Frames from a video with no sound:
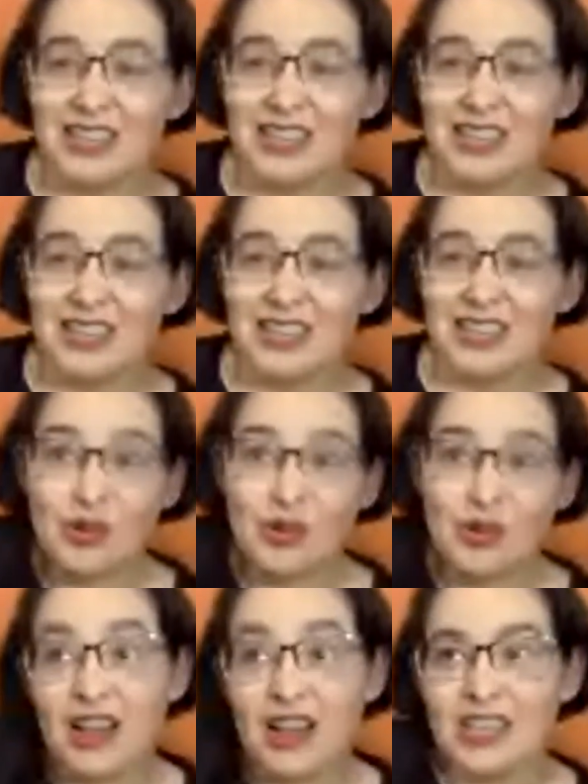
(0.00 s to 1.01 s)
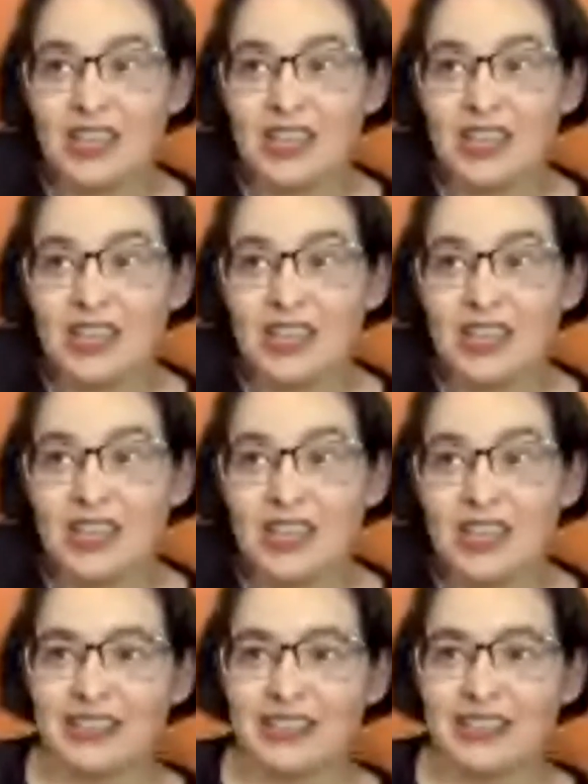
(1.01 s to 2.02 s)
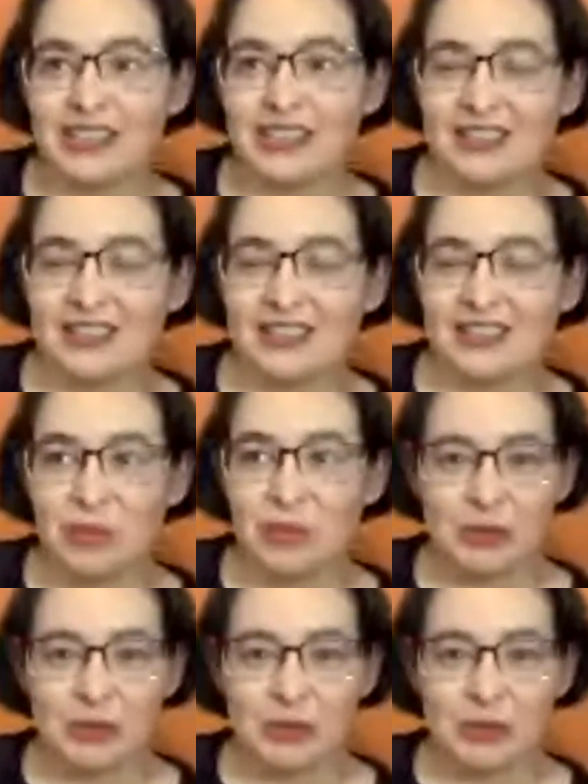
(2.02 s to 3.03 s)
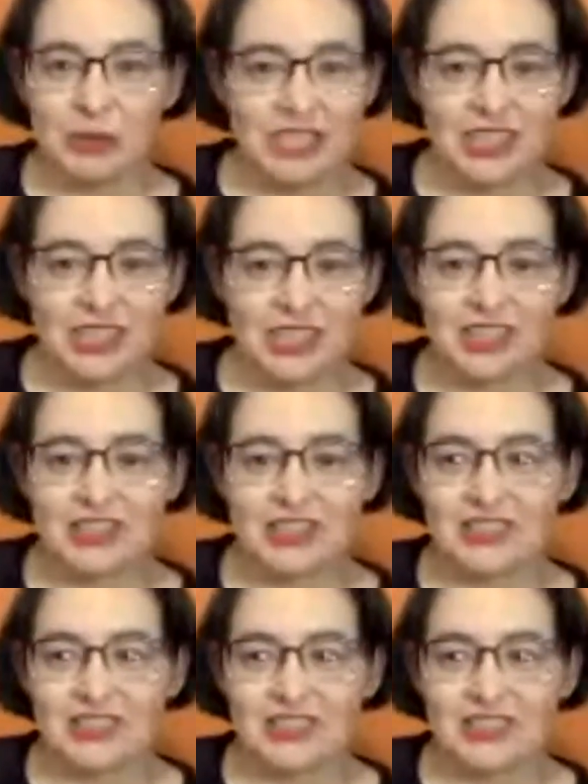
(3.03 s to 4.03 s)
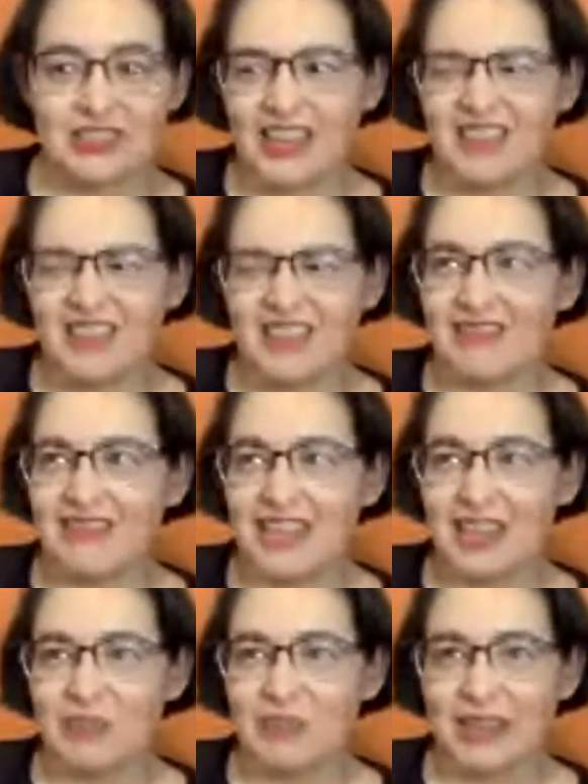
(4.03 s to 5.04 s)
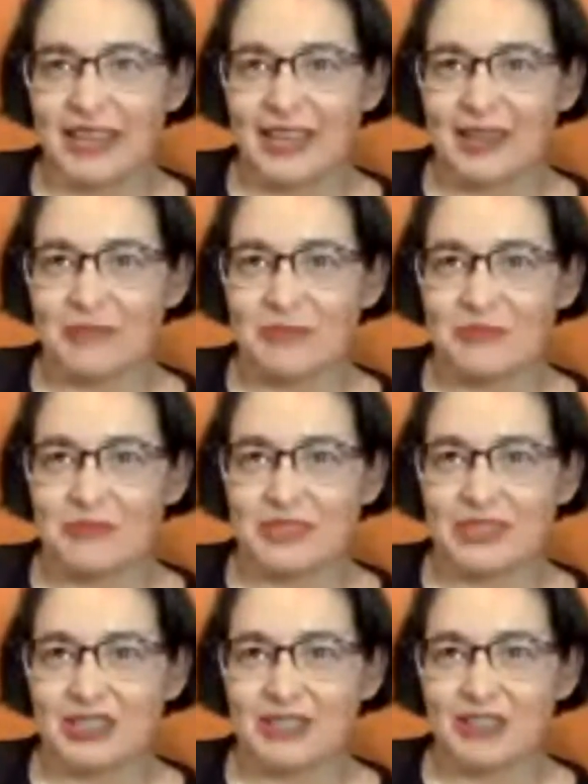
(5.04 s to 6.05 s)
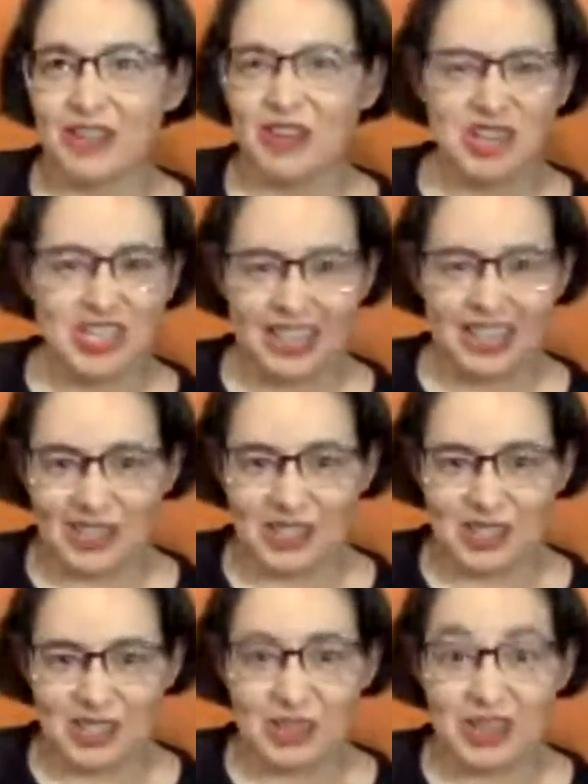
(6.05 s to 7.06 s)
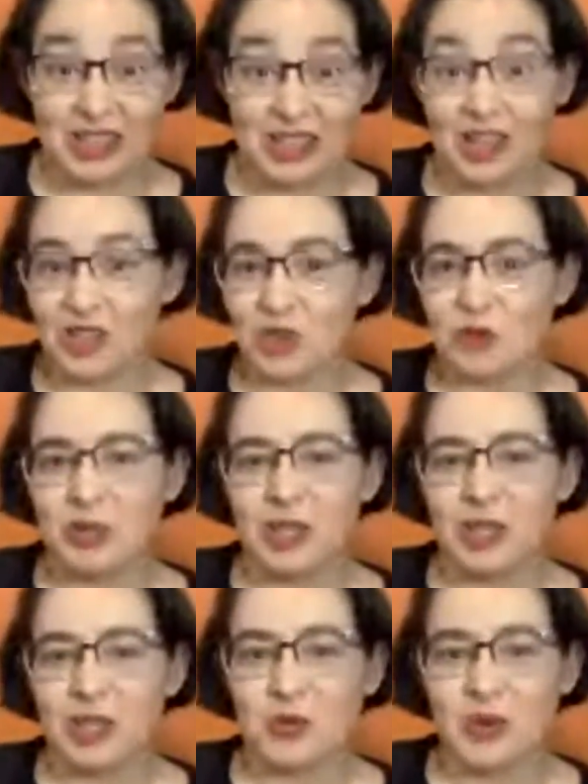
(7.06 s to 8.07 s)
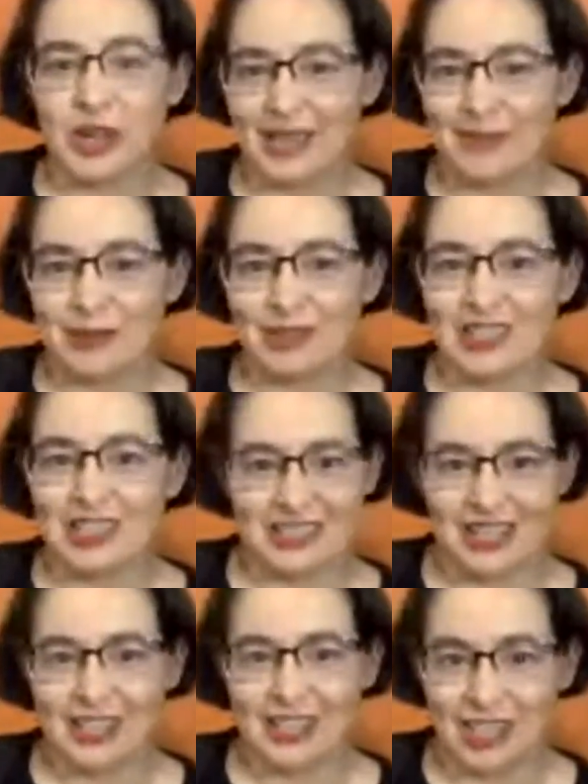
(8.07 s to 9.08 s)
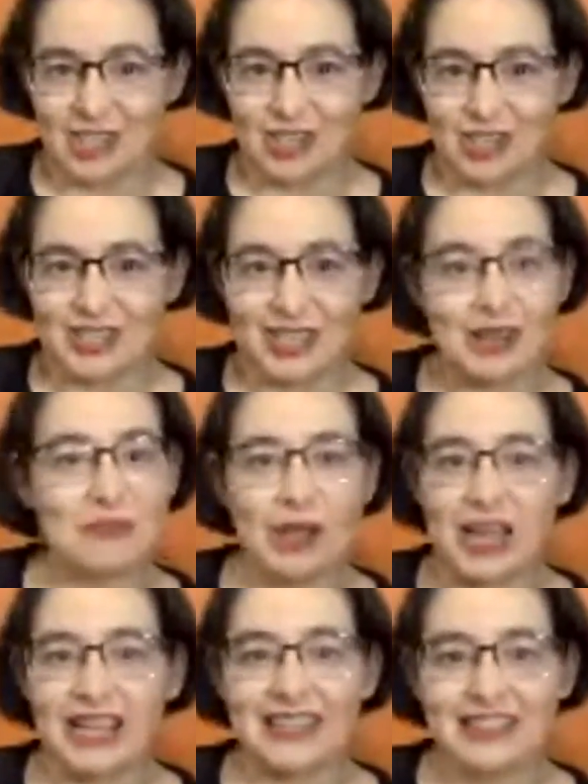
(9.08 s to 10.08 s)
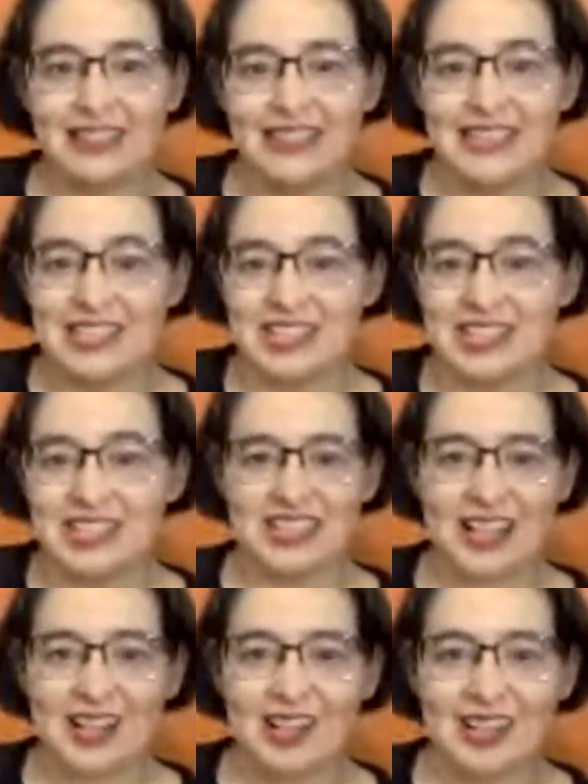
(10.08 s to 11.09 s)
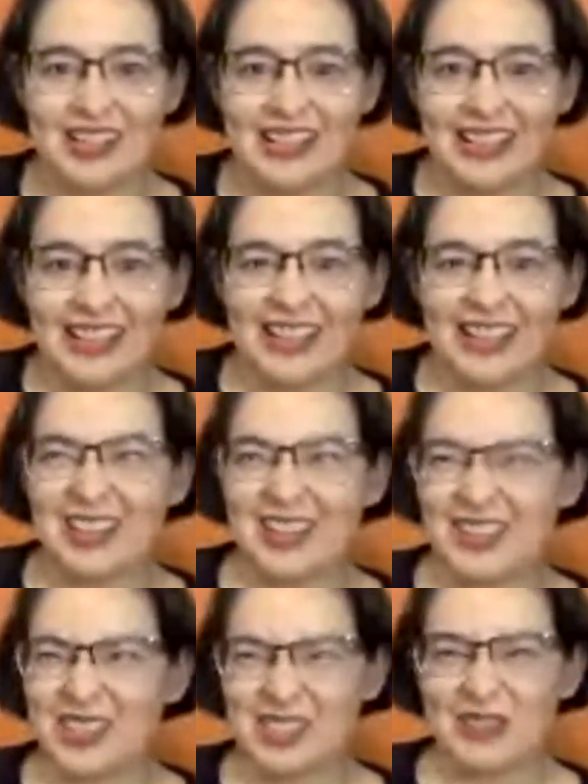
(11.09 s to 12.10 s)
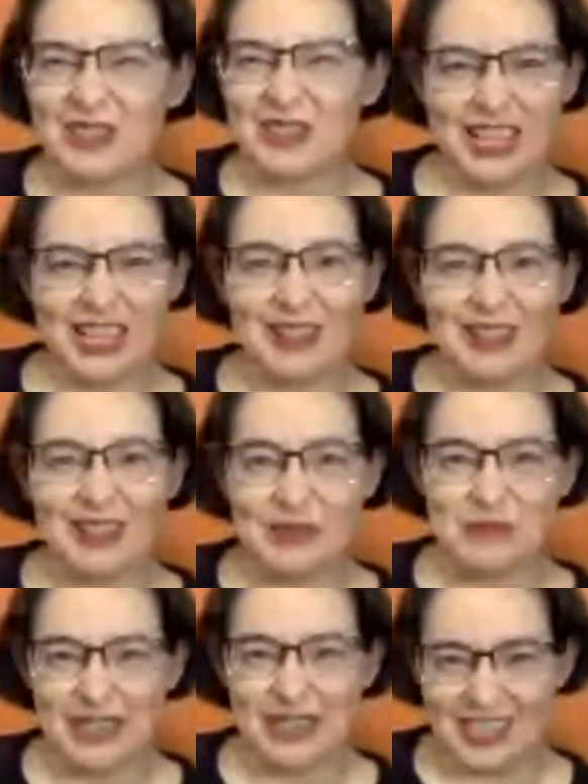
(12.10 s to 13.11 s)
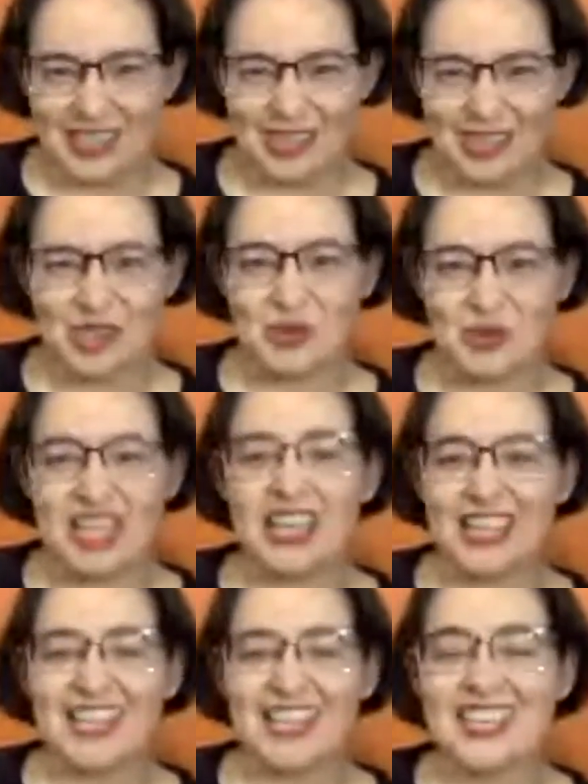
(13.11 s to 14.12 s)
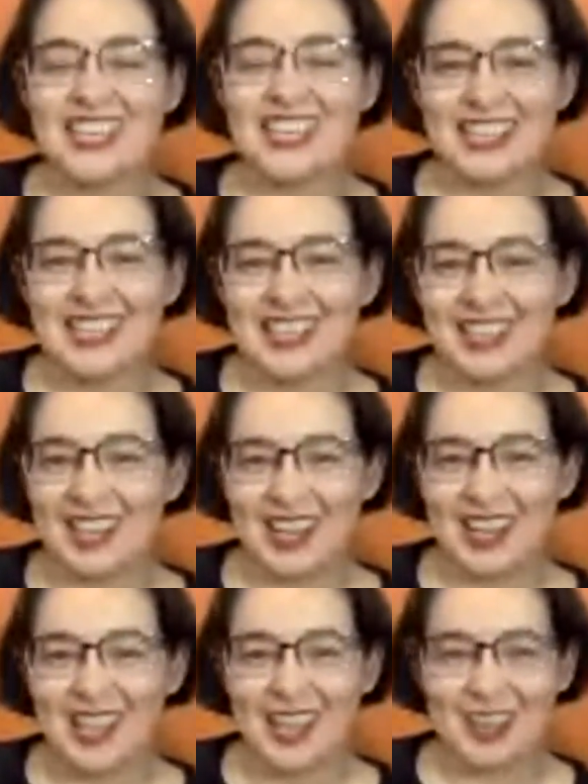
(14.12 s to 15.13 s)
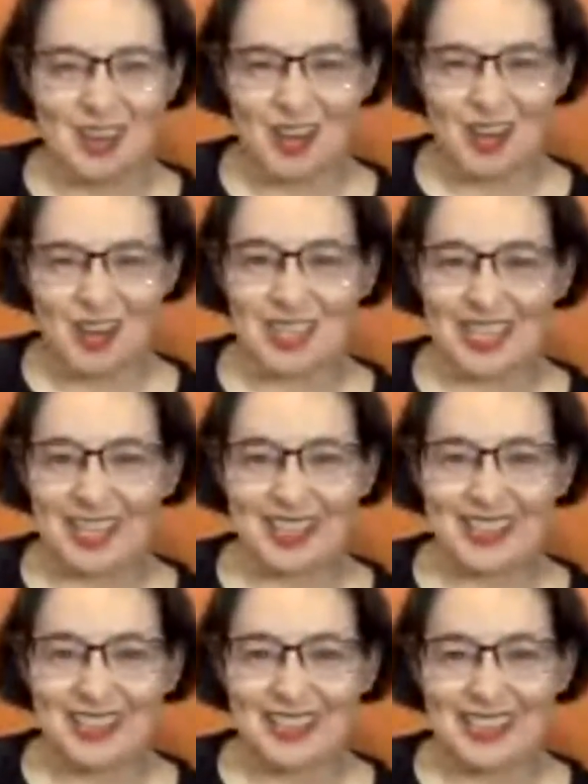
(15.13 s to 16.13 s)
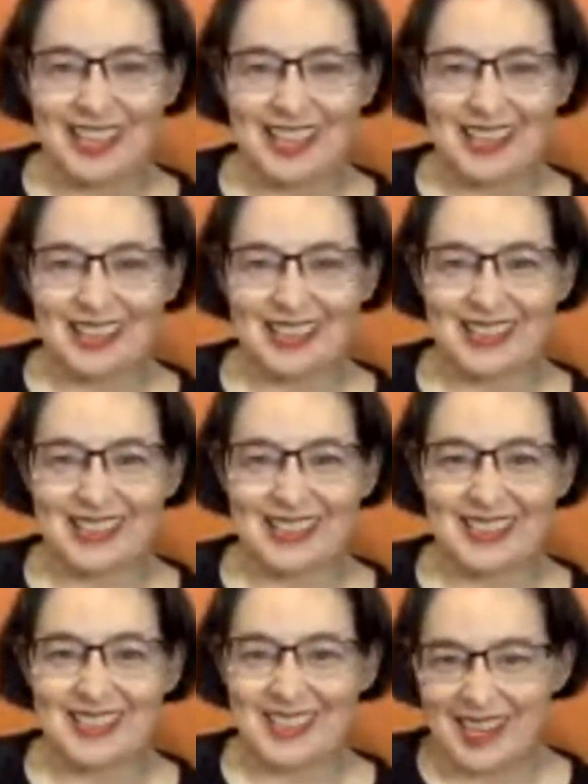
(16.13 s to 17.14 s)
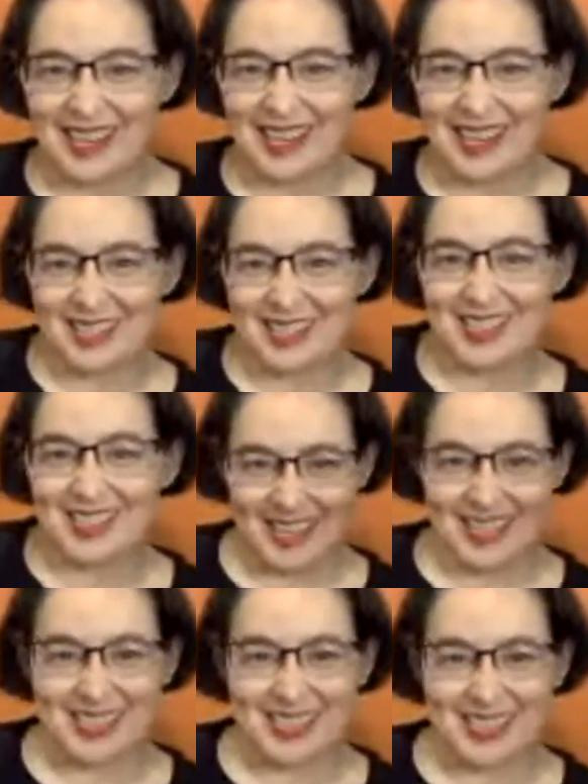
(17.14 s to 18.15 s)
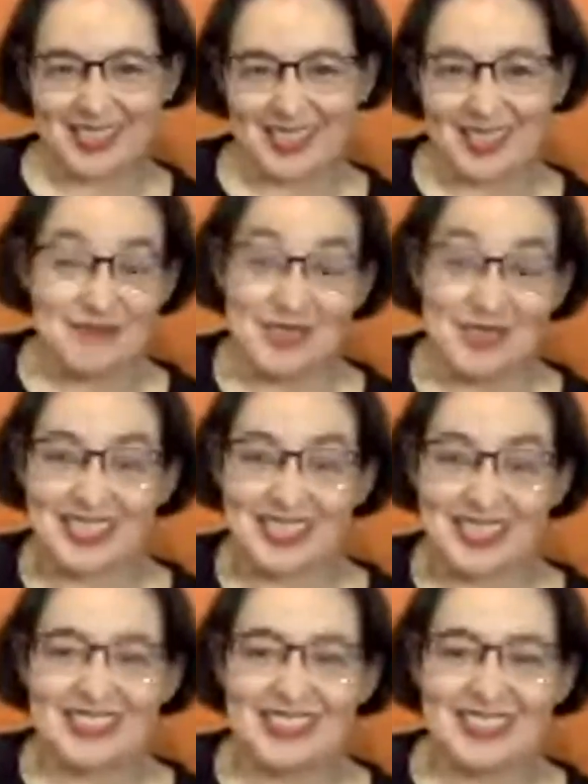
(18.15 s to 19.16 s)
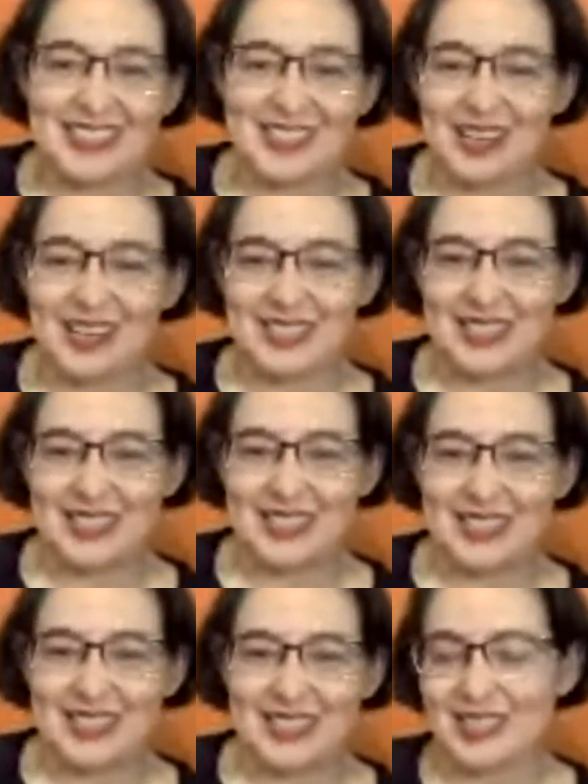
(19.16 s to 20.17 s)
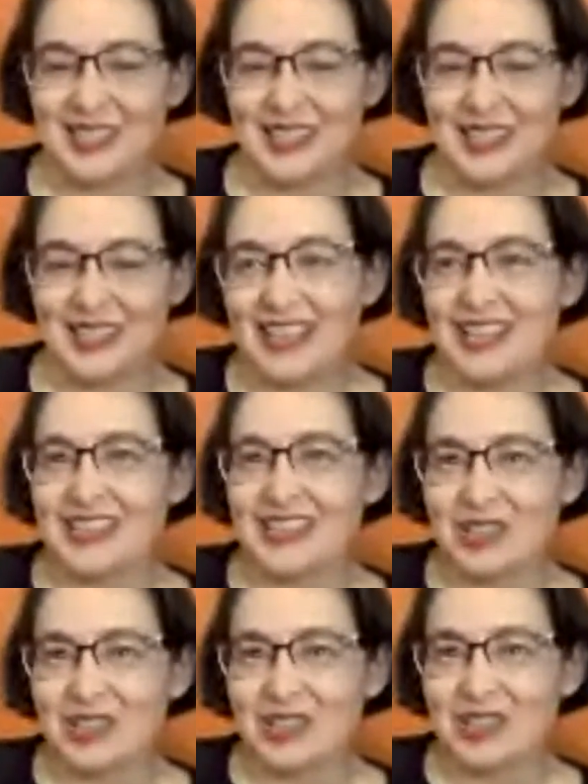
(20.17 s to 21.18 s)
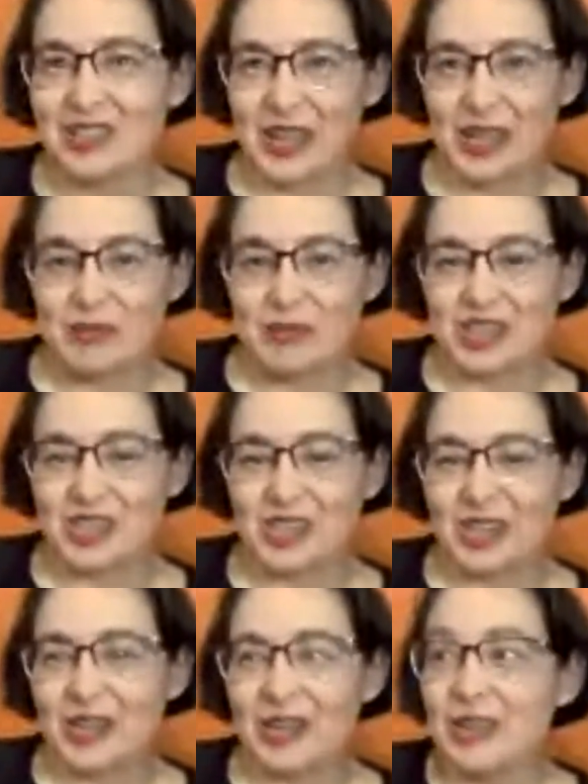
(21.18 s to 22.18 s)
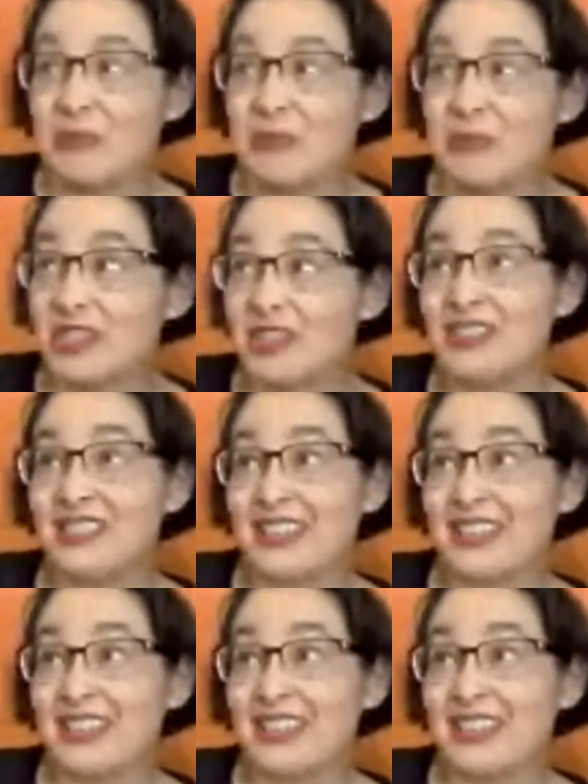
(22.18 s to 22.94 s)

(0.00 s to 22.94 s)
So I joined and I put up a couple t-shirts, and then it became sort of irritating to me that other people were able to sell t-shirts and mine didn't sell. And I could also tell that my t-shirts were hideous, that I had no skill. Like, designing actually takes some skill. It's not as easy as drawing a picture, but it